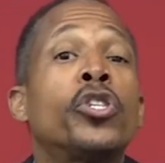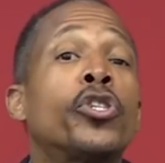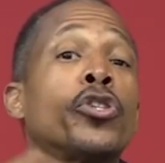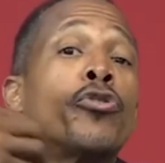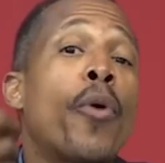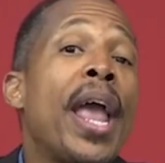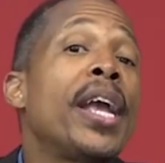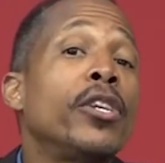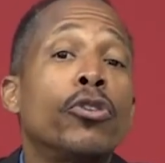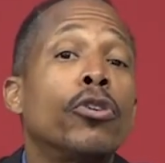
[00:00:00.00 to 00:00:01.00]

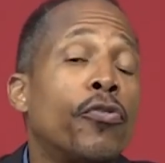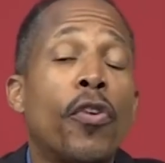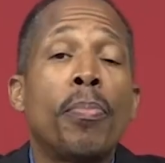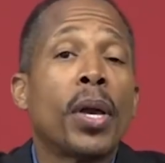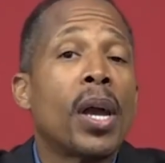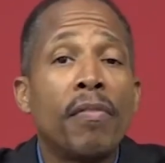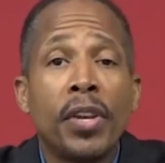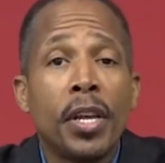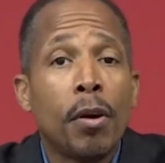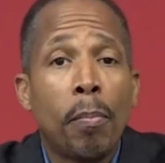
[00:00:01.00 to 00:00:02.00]
strangers from the
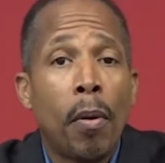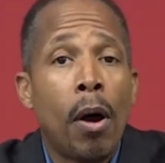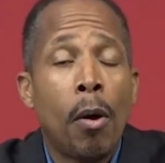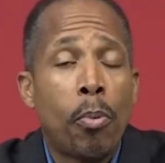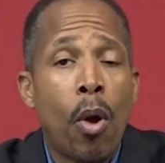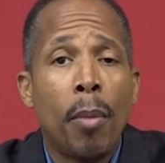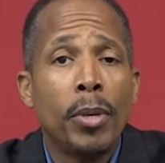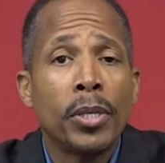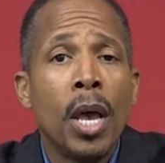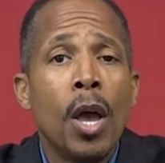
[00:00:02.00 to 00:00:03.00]
covenant of, of
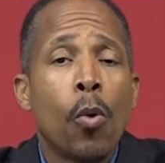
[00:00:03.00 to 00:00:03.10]
promise.